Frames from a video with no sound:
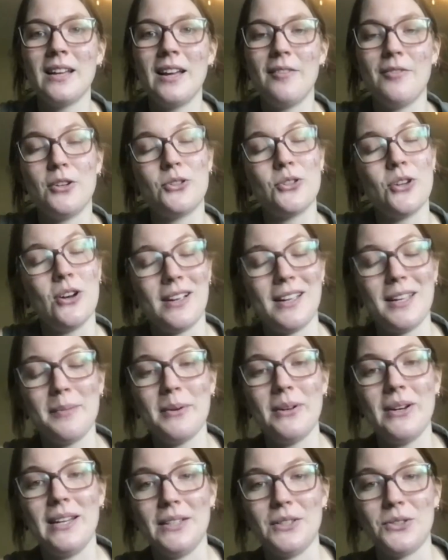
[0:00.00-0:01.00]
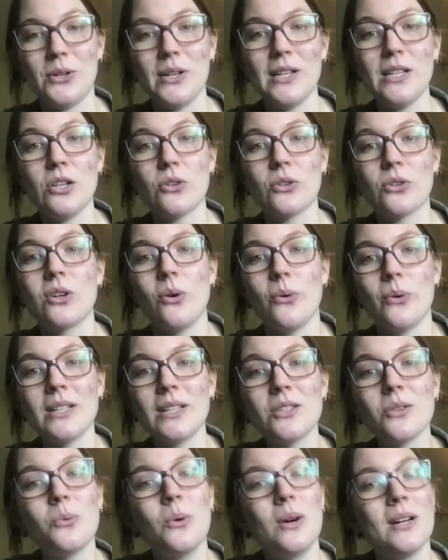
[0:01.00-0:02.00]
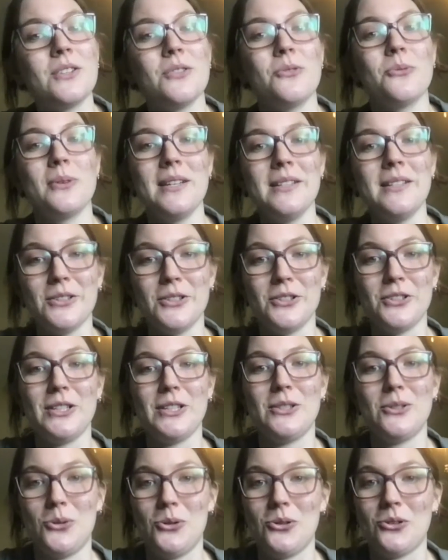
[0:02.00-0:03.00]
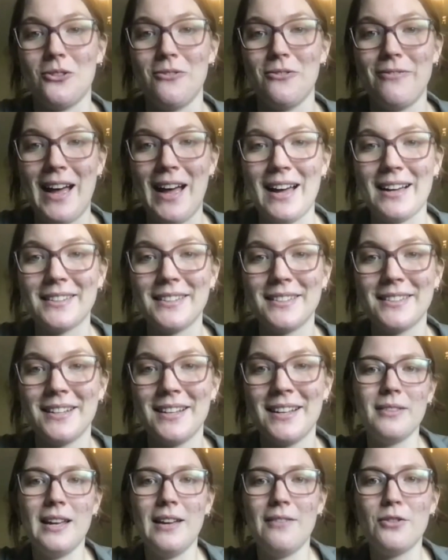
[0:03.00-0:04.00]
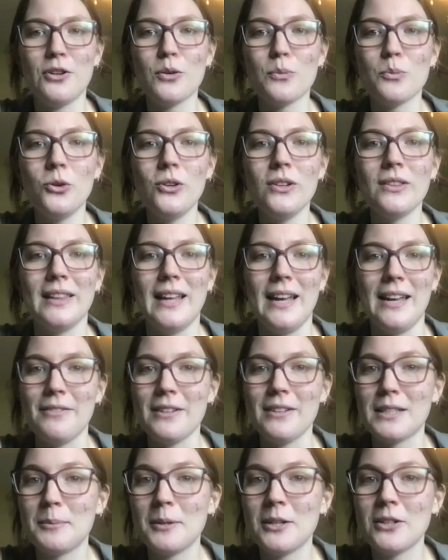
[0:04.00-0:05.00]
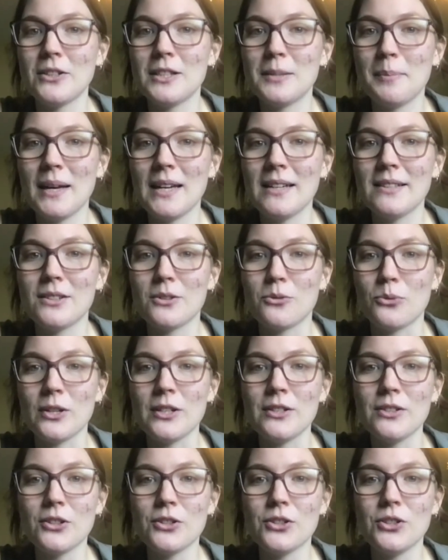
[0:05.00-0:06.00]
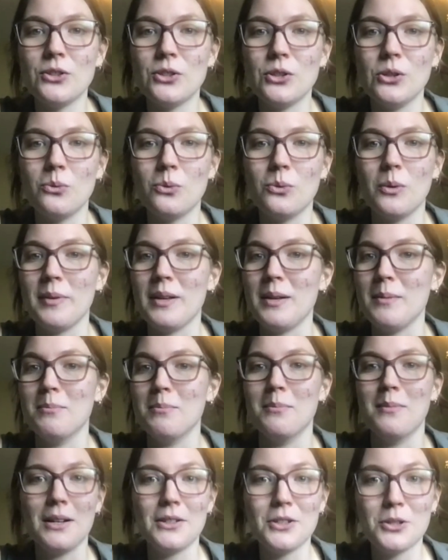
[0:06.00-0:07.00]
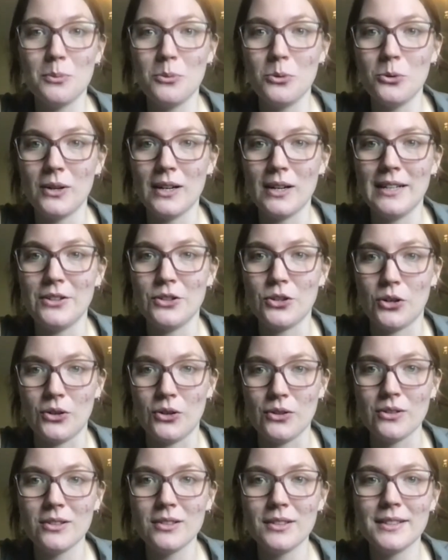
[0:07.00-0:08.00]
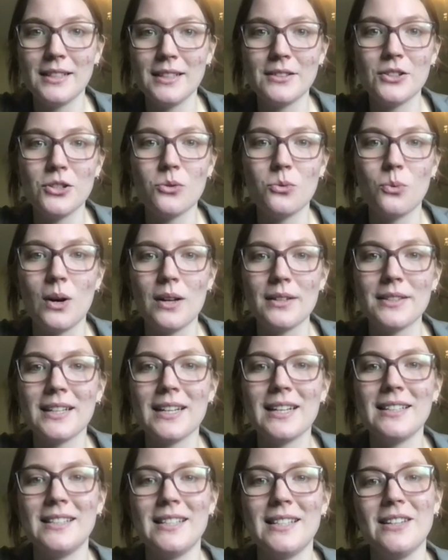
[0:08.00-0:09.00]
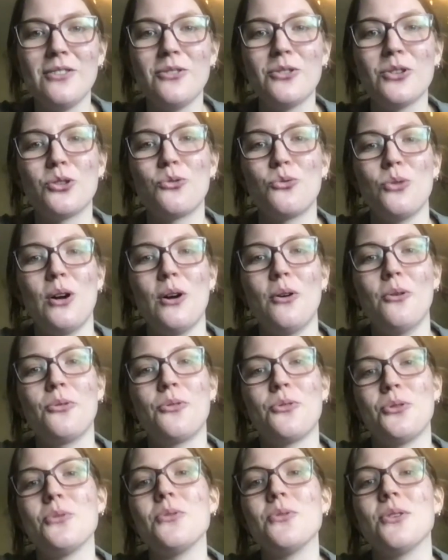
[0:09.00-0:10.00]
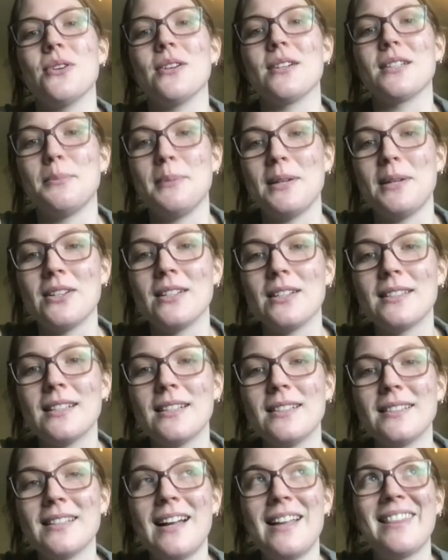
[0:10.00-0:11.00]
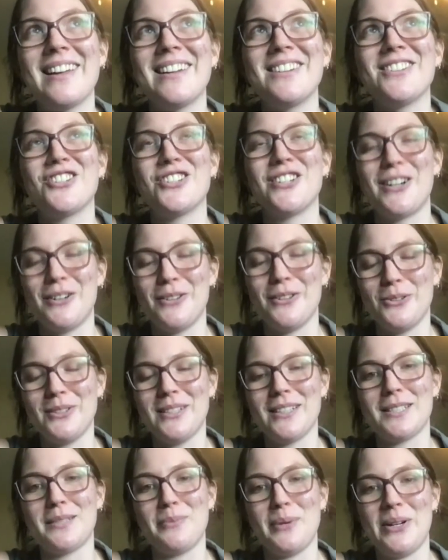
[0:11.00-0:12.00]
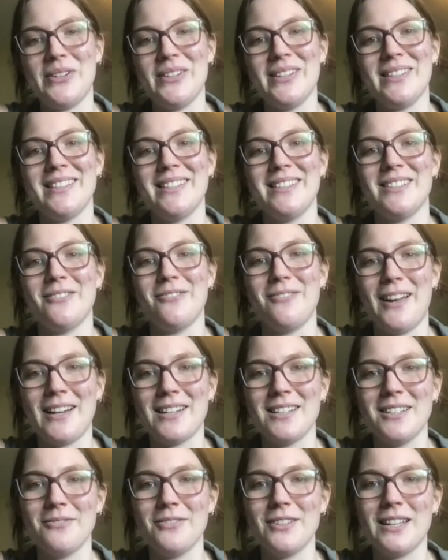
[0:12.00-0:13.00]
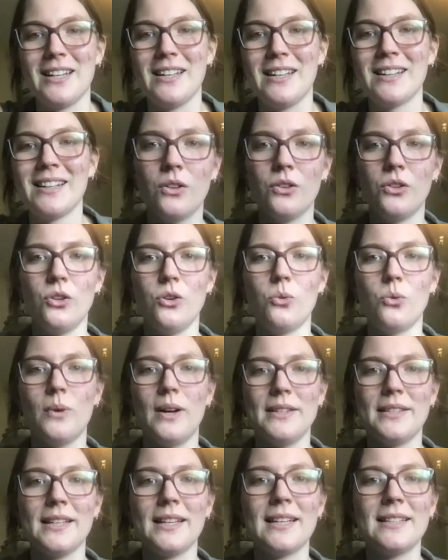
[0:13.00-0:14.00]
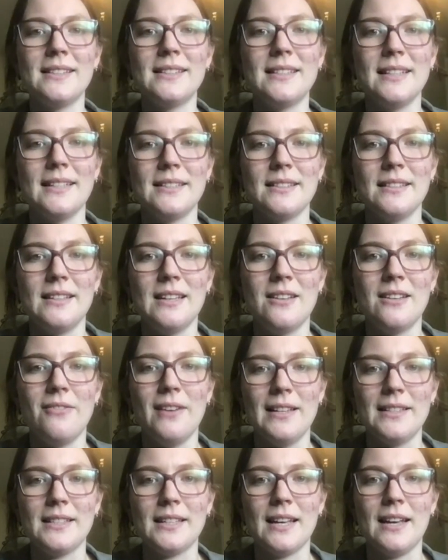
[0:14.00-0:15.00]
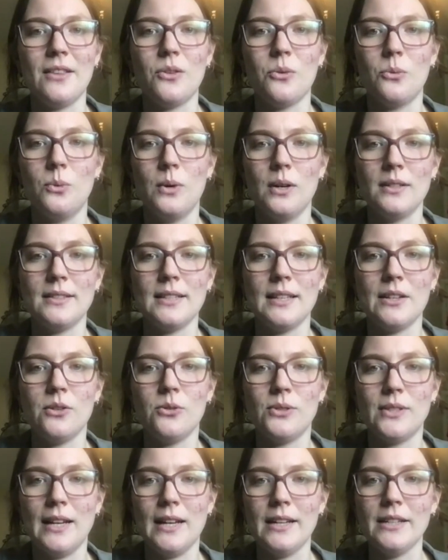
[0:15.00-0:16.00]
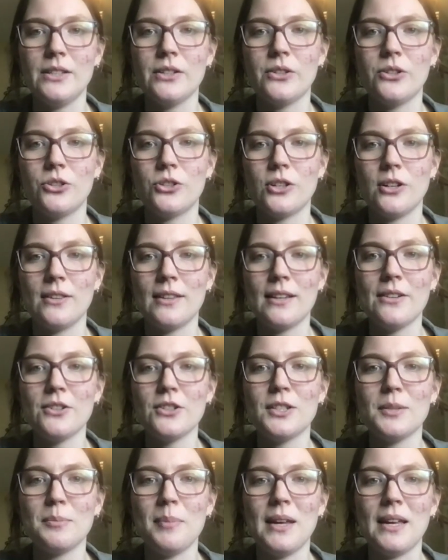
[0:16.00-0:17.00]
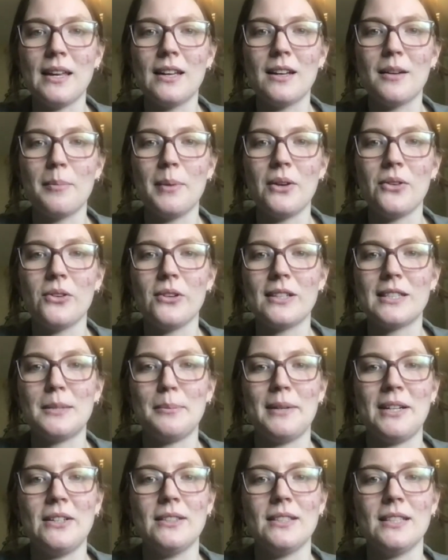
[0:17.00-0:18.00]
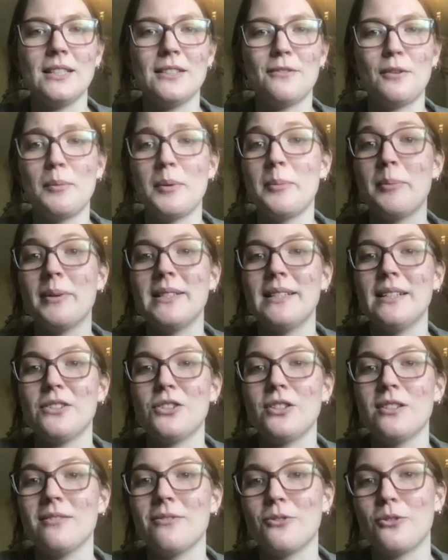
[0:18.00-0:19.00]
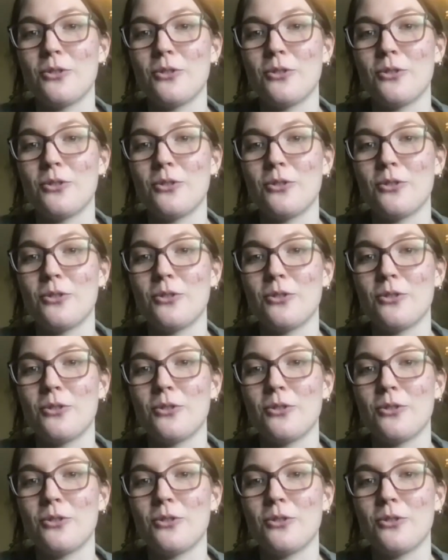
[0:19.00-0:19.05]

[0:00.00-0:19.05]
If you're talking about history, you're going to want to research historical facts. If you're more life experience based, the research you do will be much more internal since you'll want to continue to grow through your experiences and then share those experiences effectively. You'll want to consistently investigate the words that you say to ensure that you're speaking about your experiences from a position of